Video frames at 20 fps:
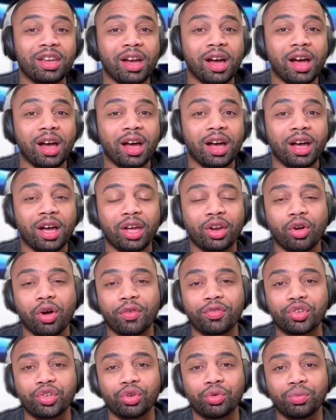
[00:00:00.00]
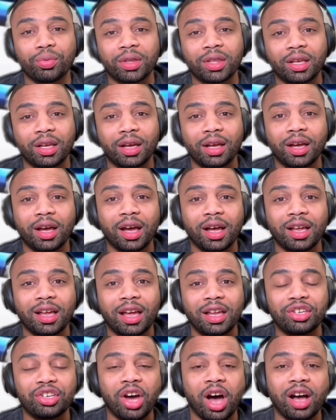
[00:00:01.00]
an offshoot with
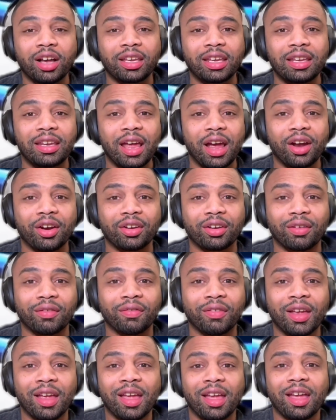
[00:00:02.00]
a donkey narrative,